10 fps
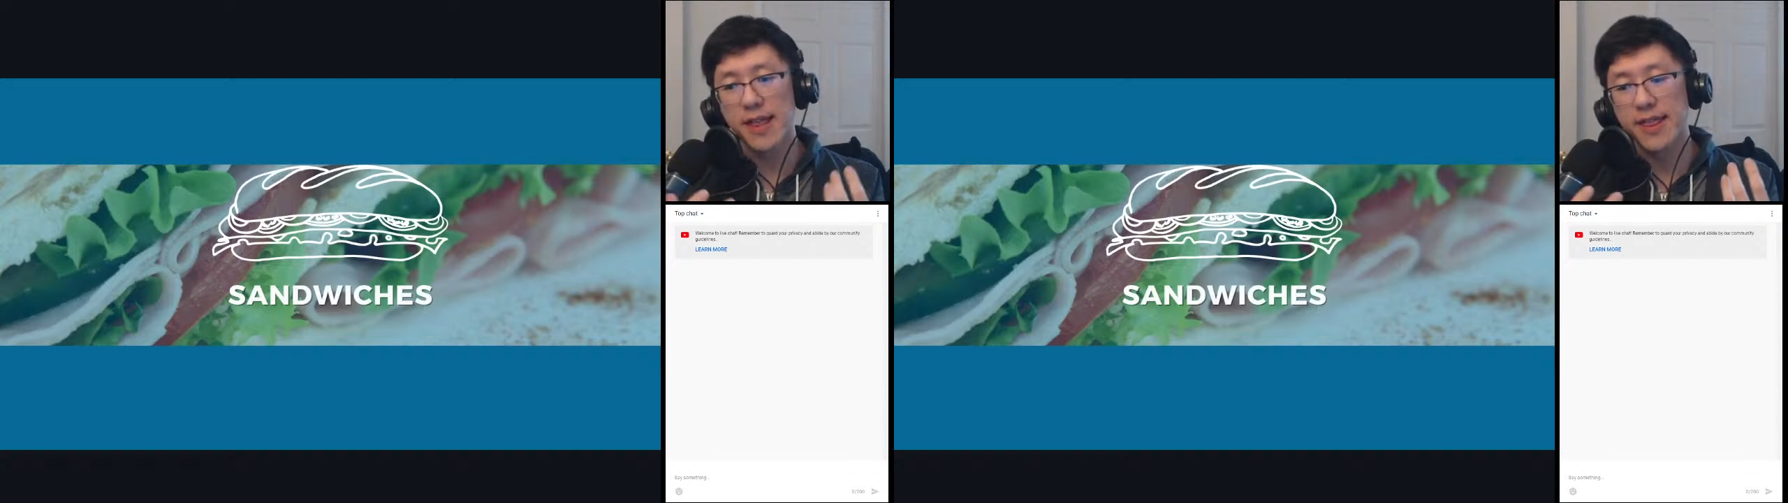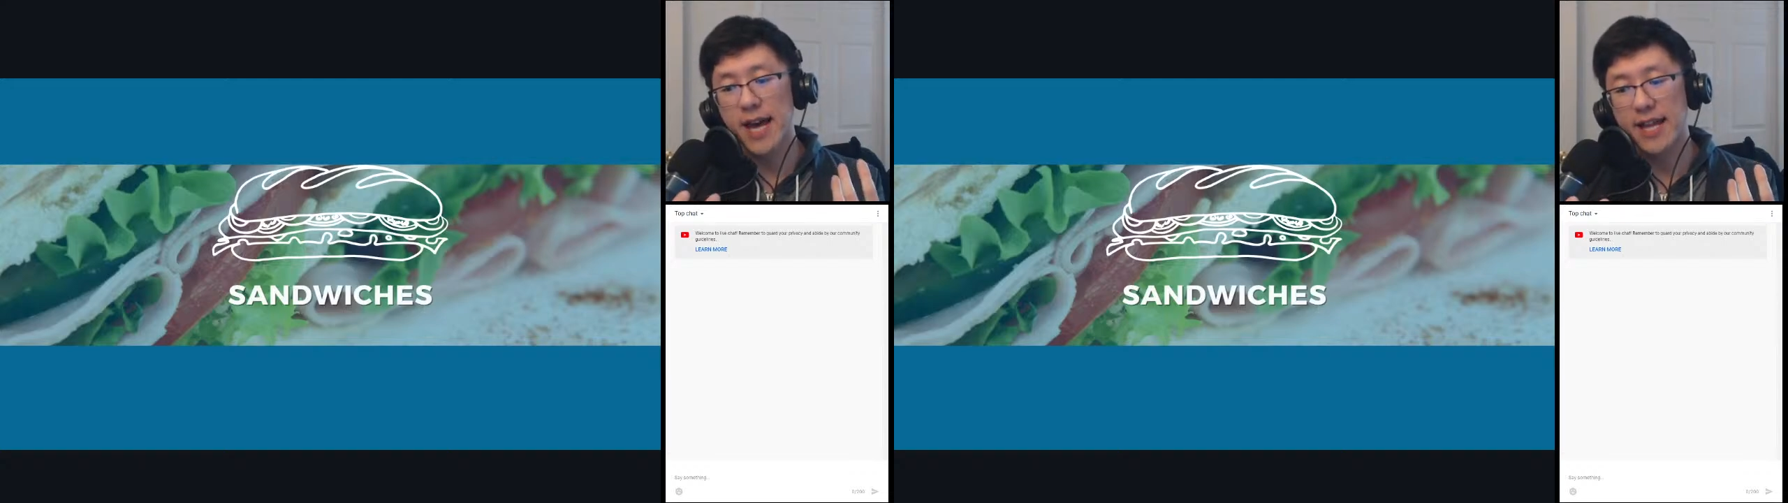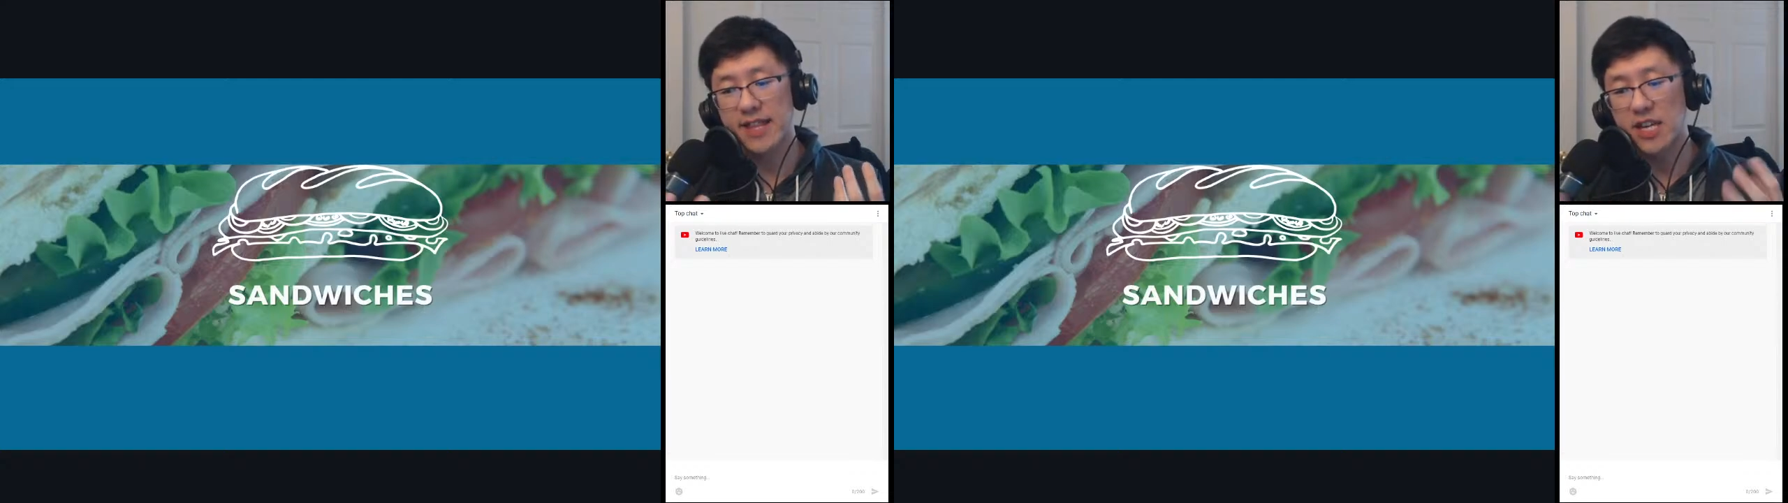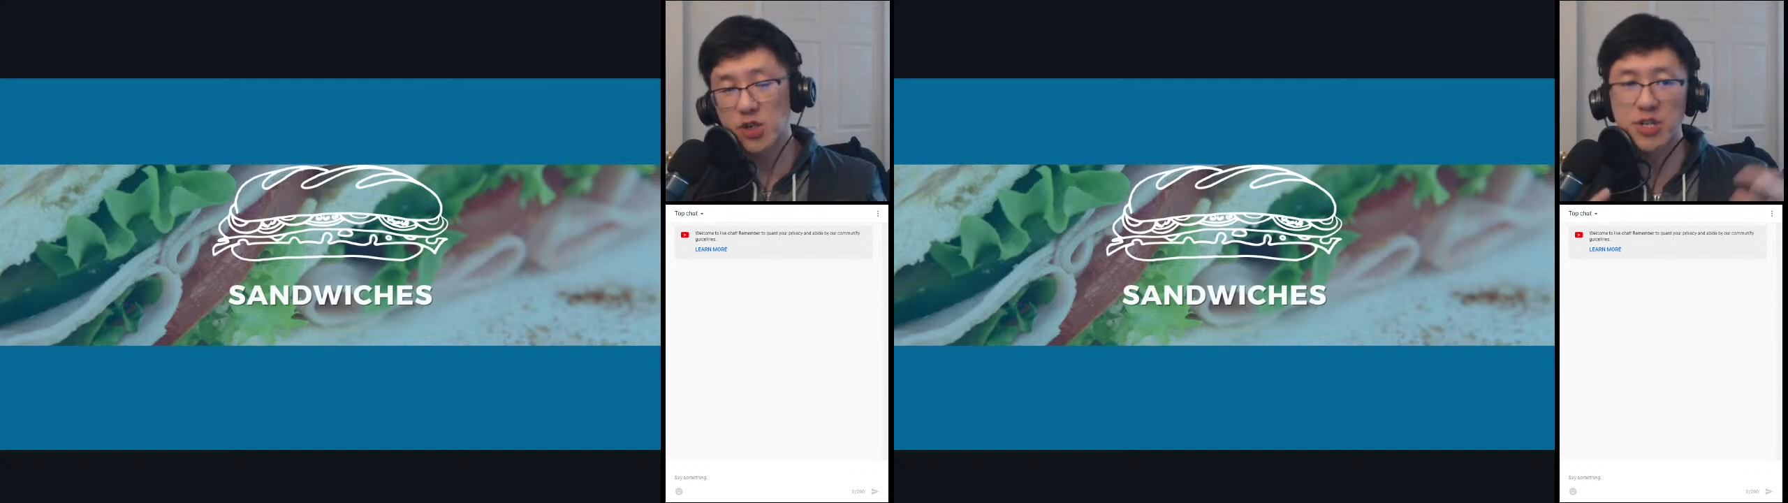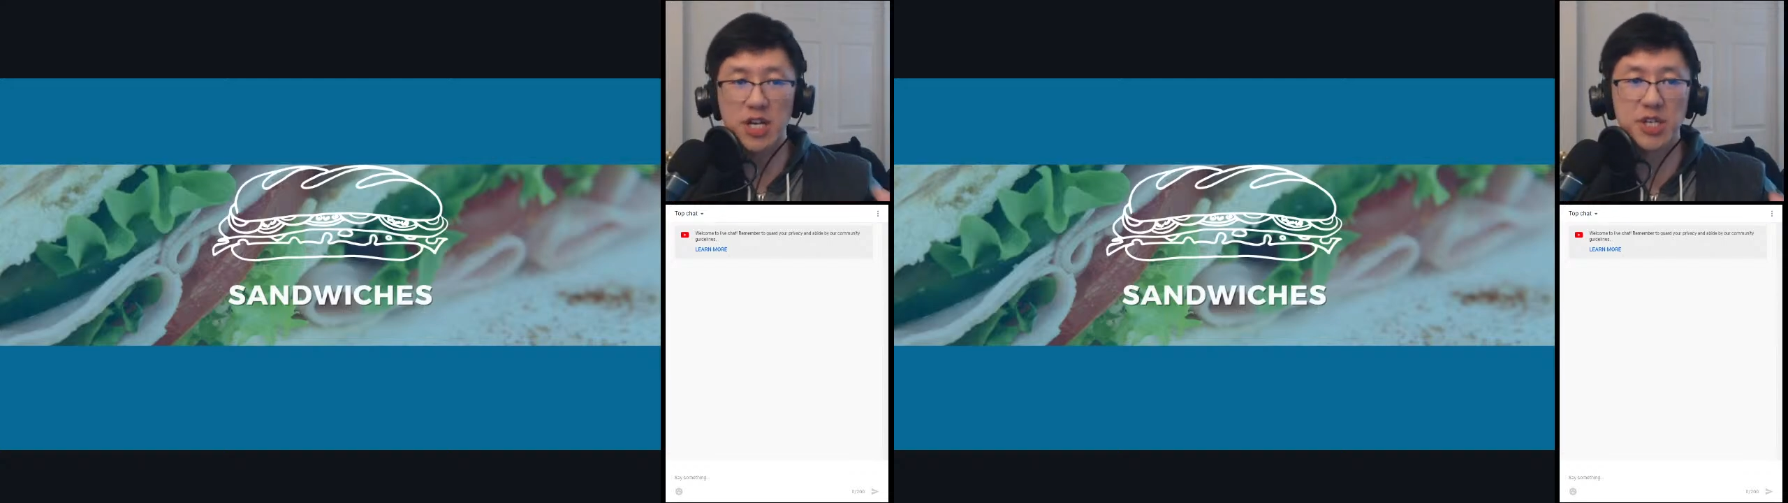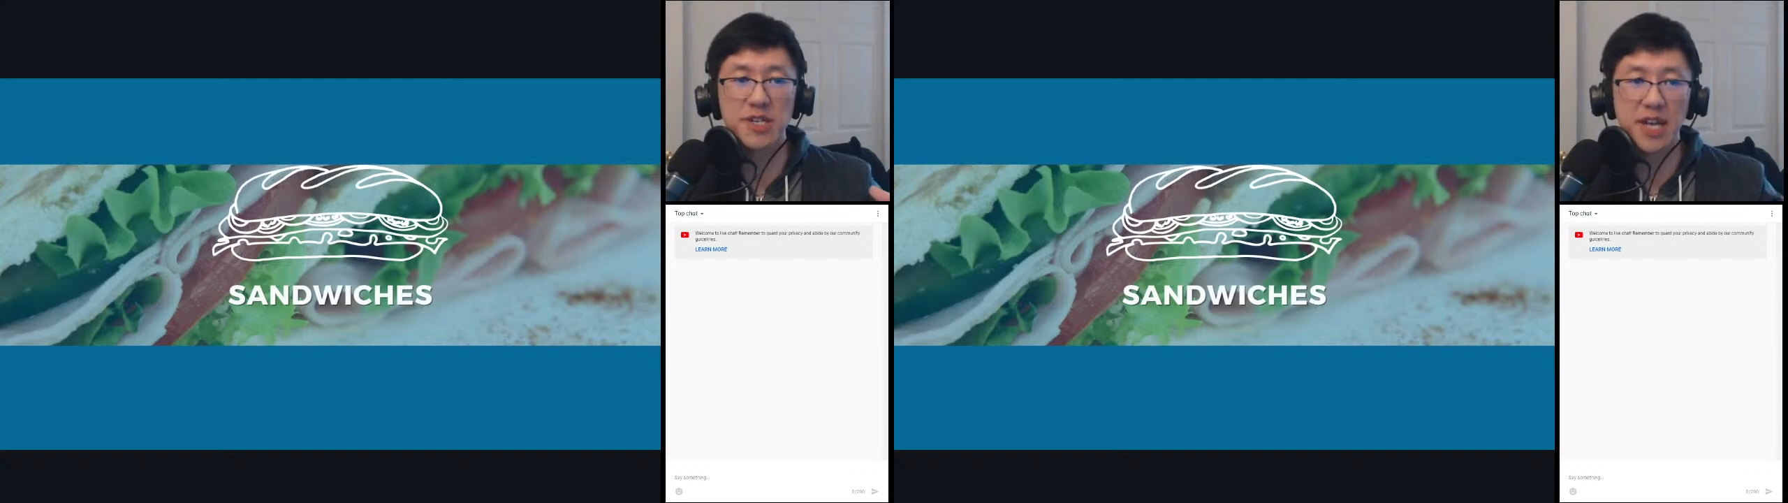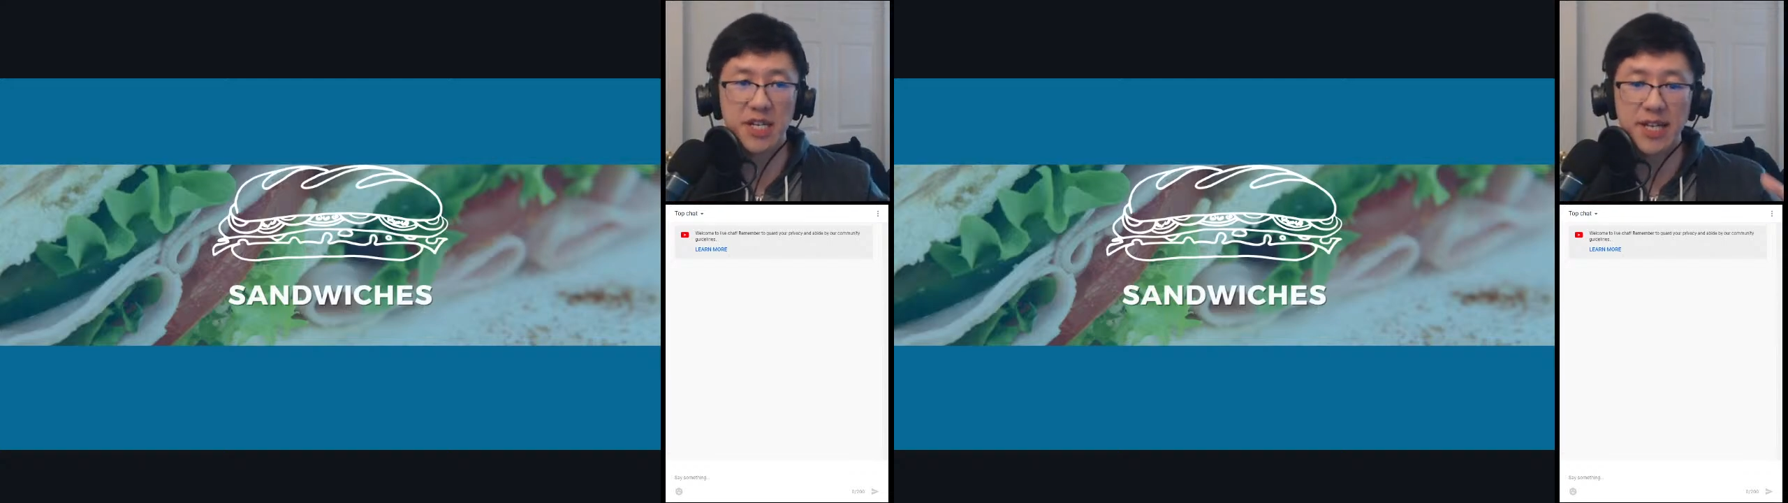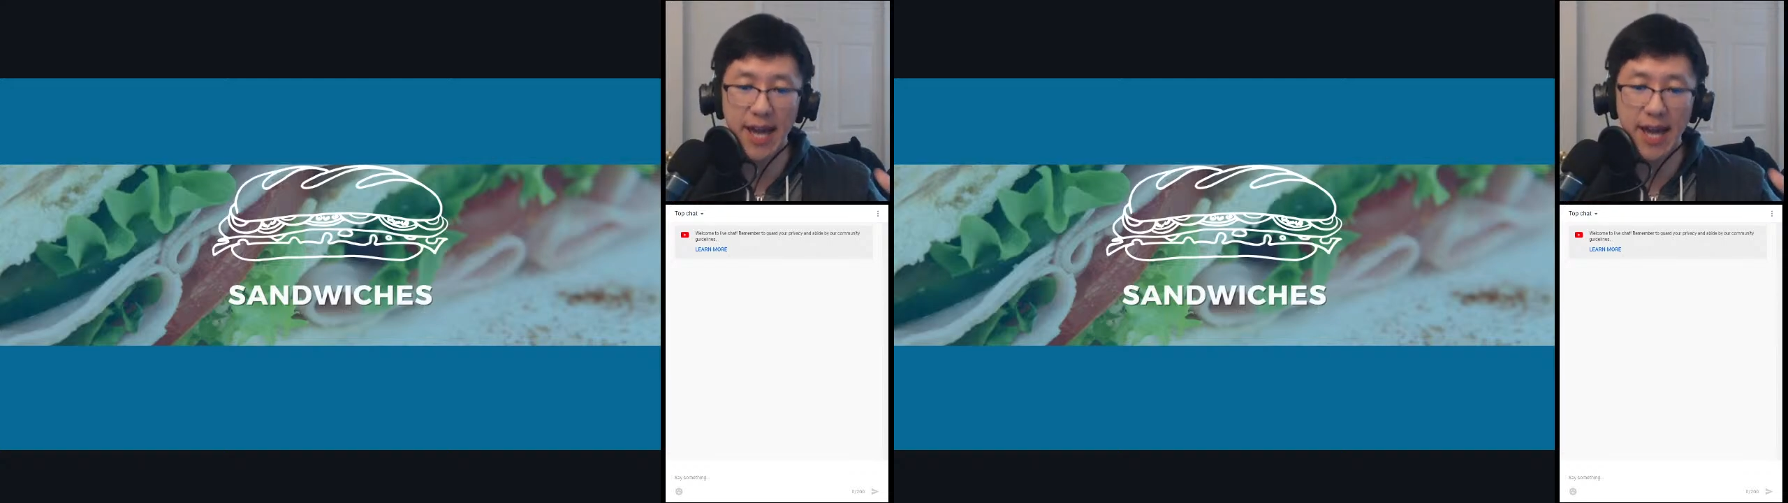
that the introduction section